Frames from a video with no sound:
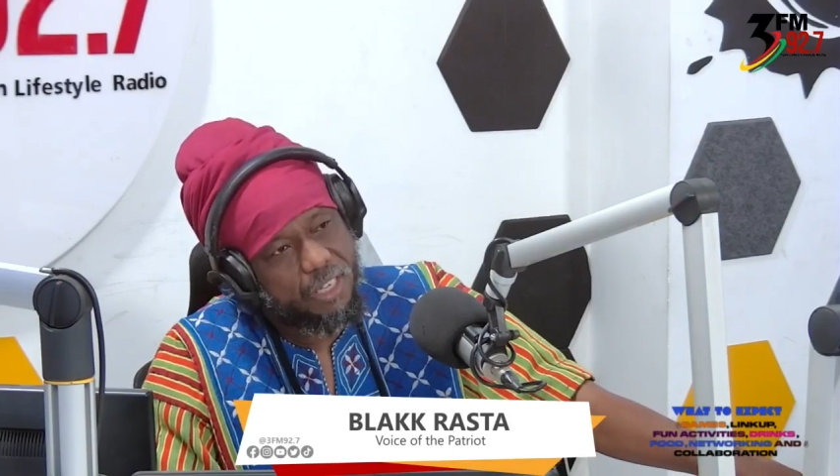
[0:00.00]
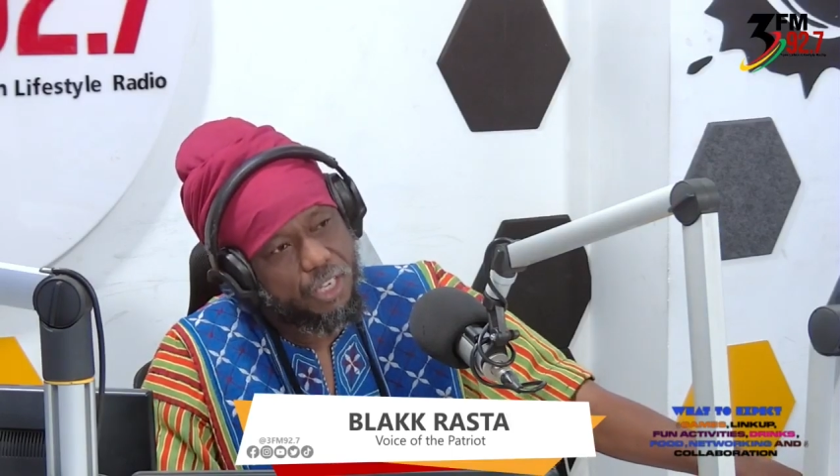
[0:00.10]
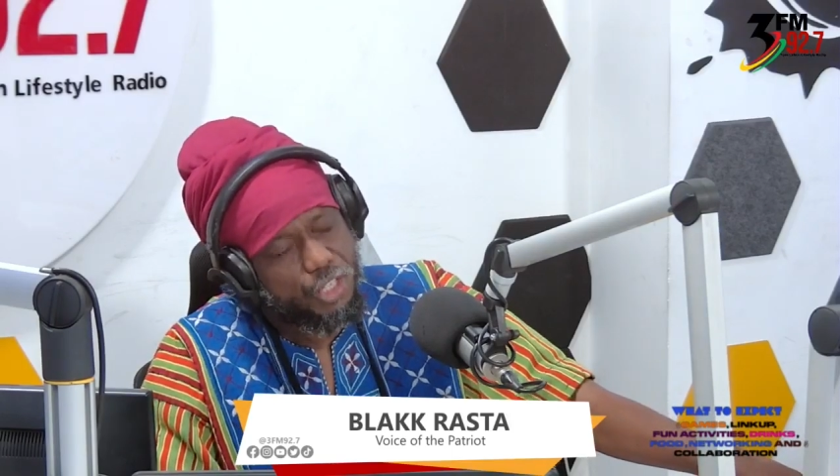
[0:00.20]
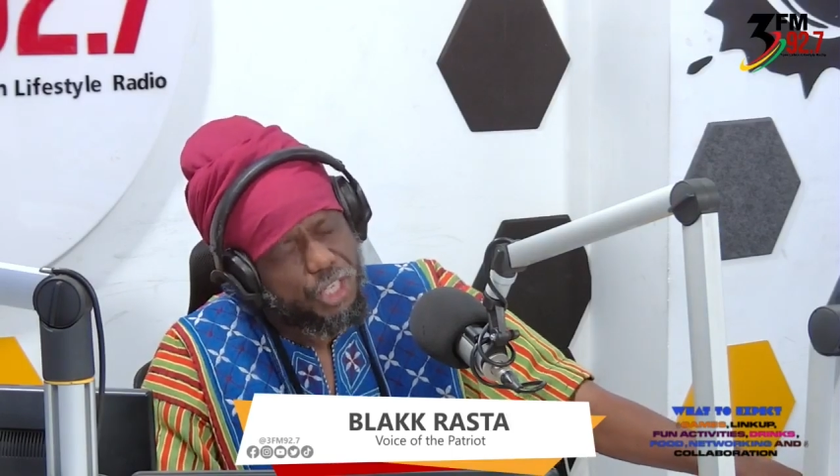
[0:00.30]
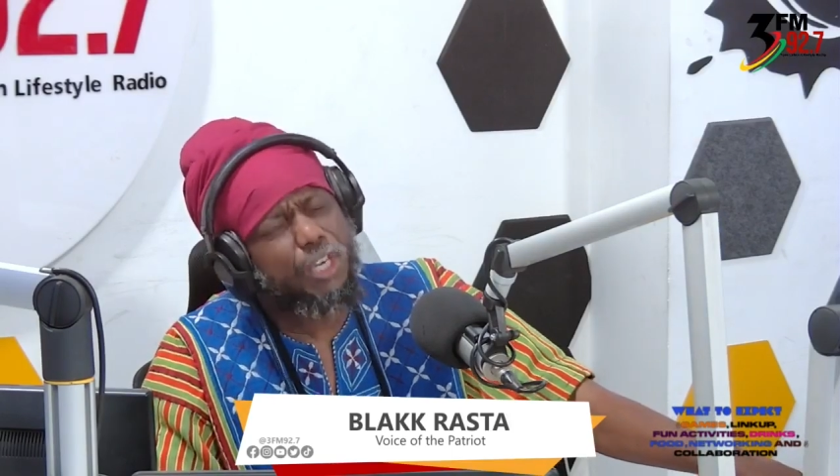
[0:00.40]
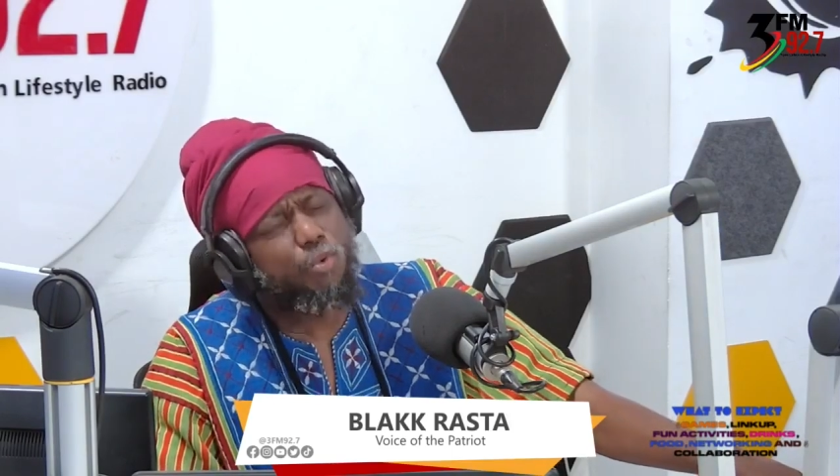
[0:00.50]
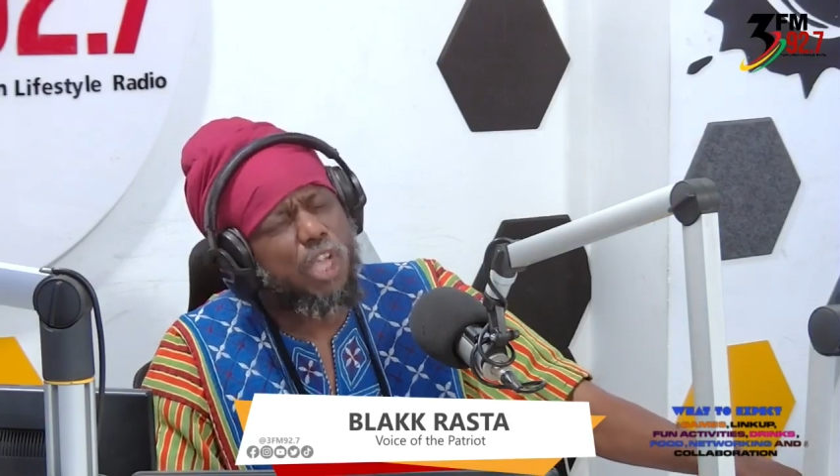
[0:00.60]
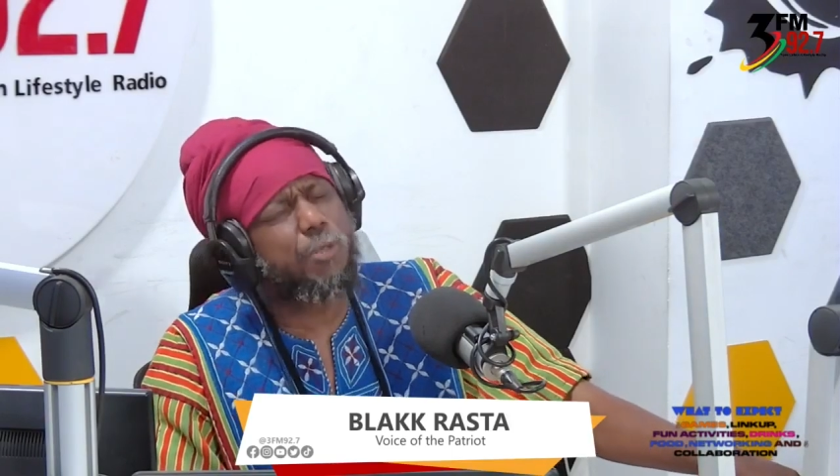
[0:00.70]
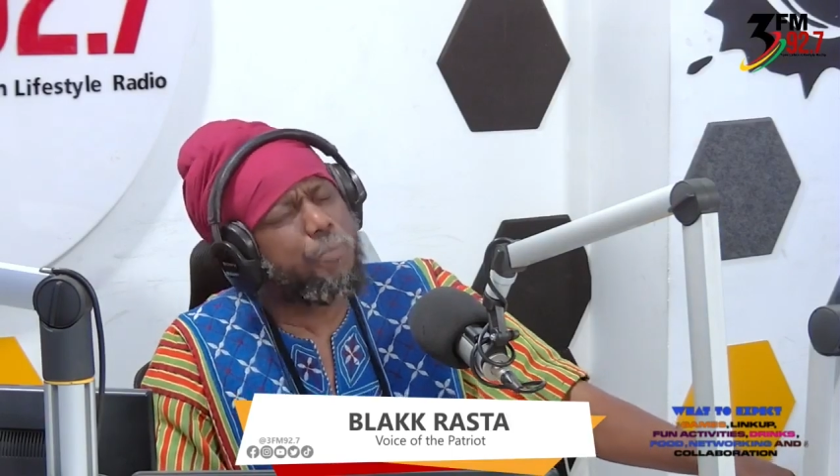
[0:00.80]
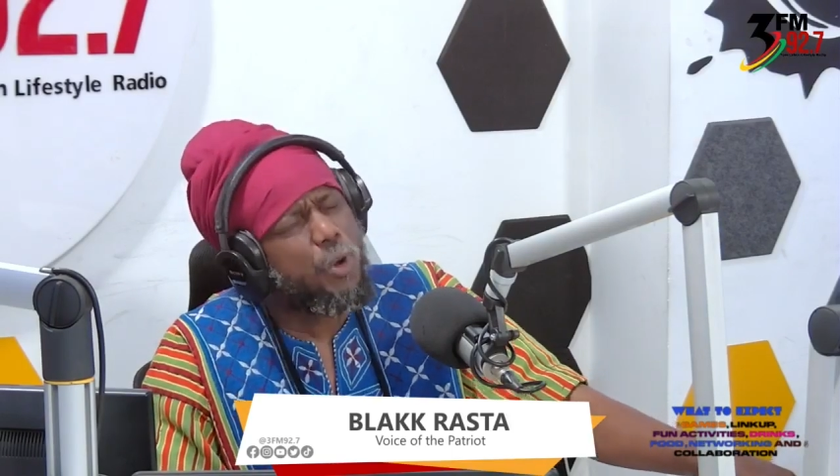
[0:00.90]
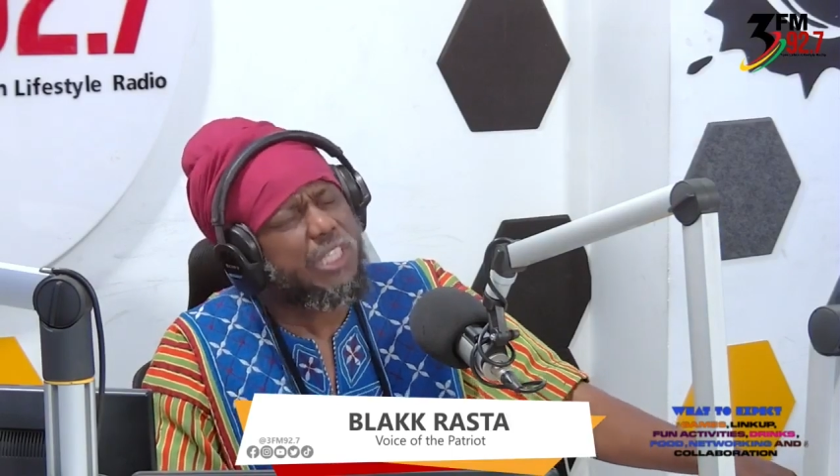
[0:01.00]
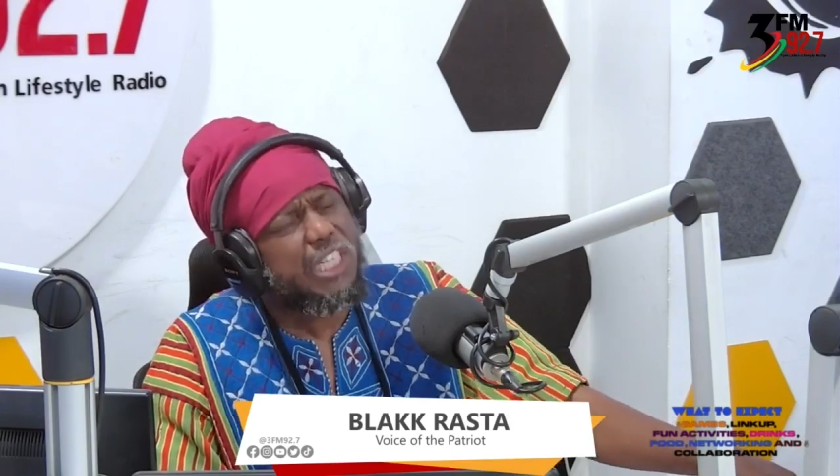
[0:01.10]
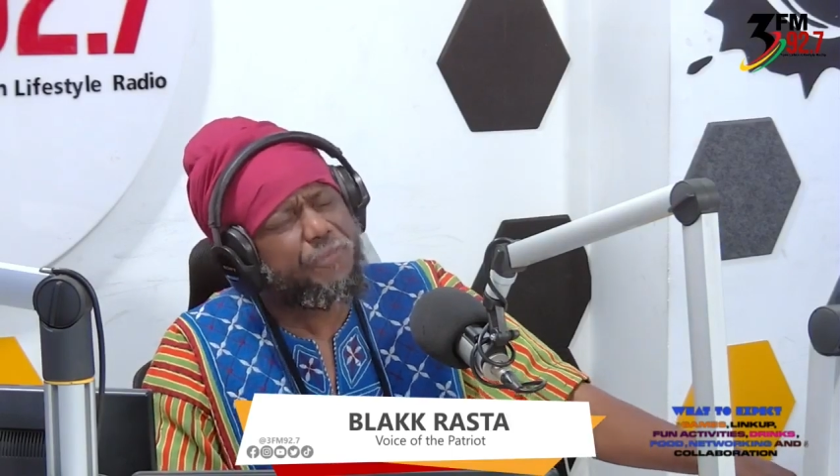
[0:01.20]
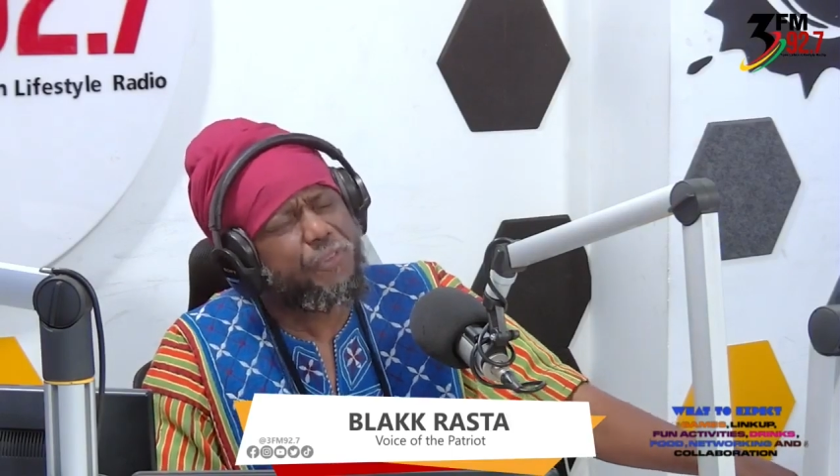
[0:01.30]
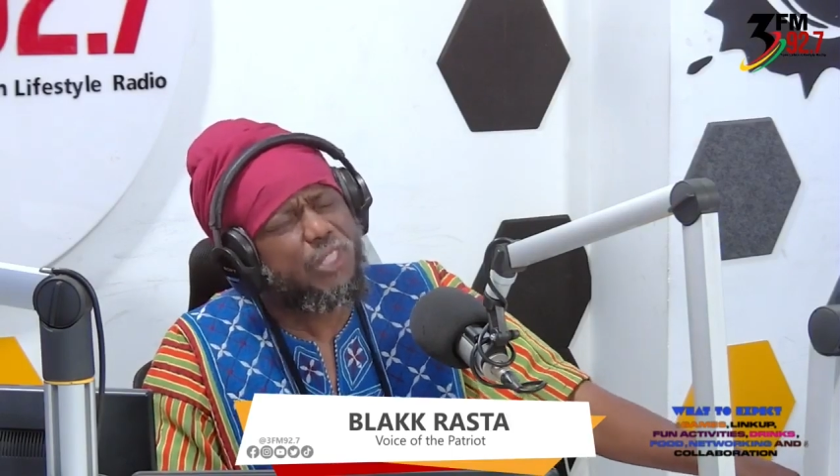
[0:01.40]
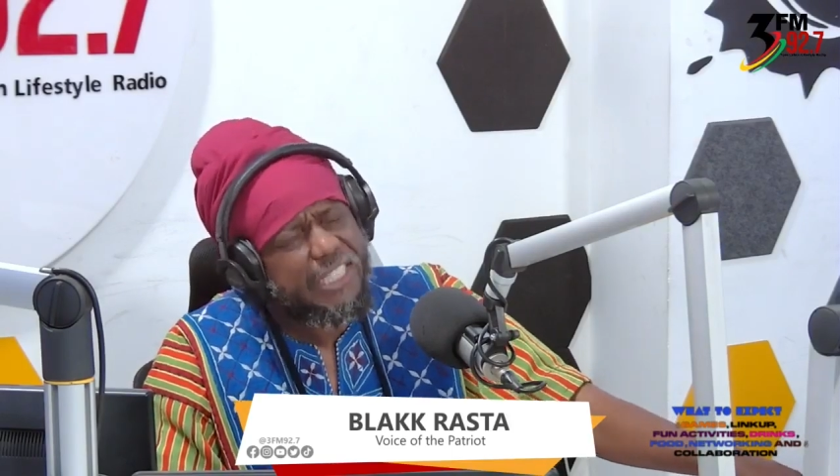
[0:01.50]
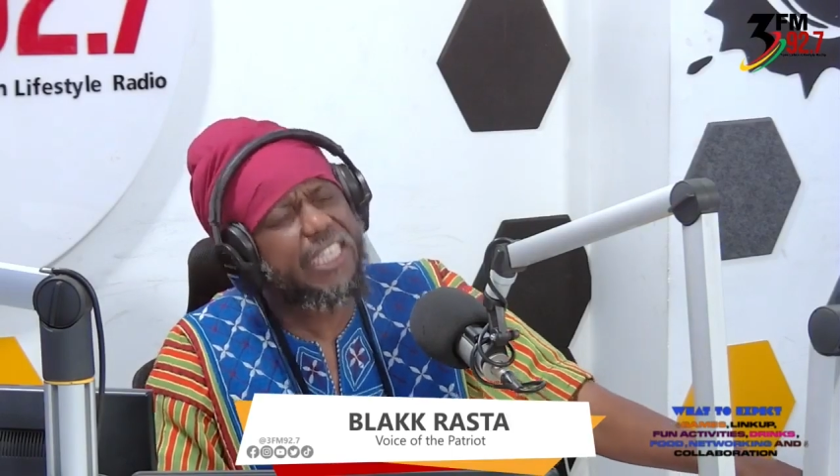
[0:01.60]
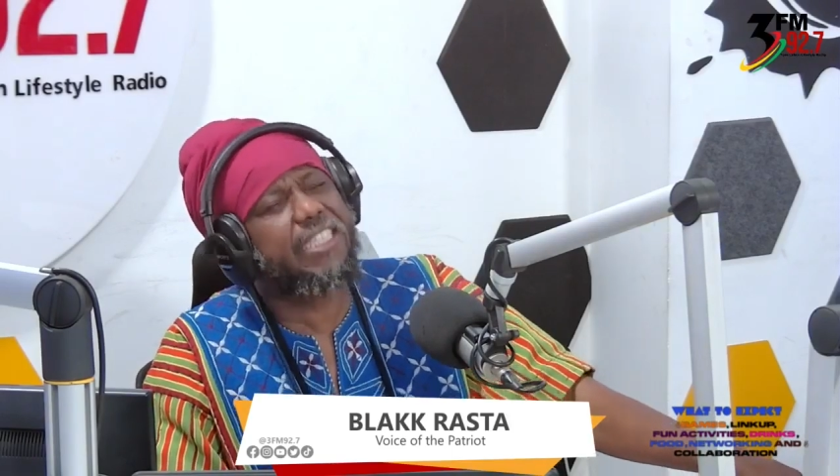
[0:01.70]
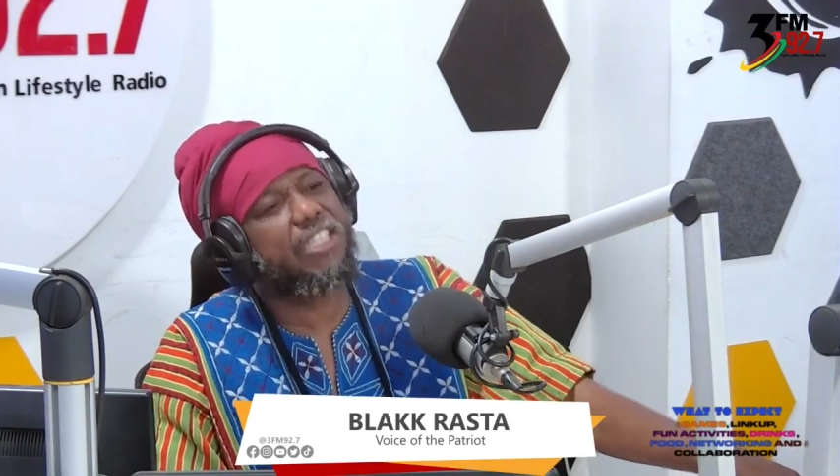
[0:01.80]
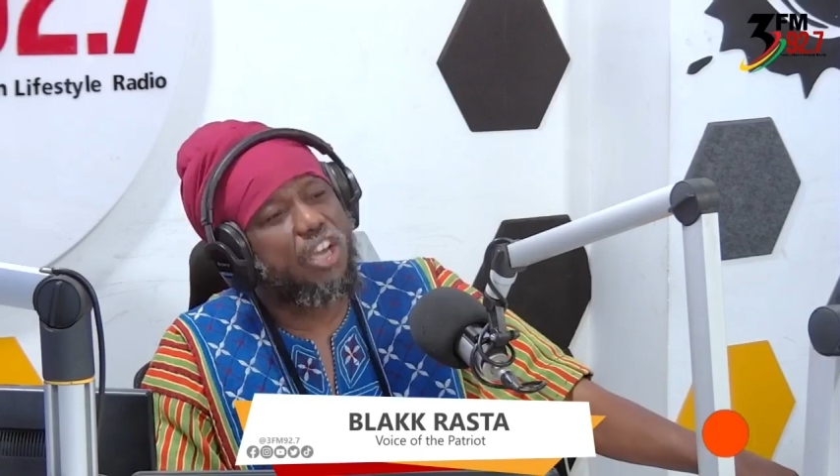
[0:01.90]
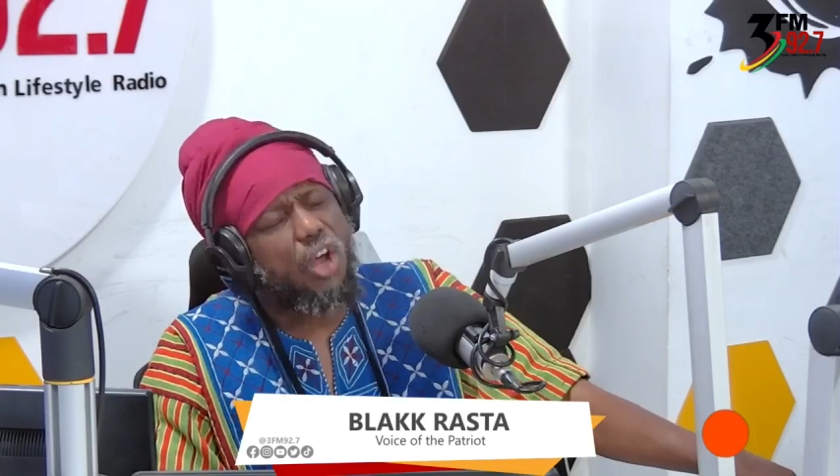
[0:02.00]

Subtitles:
She was pussyfooting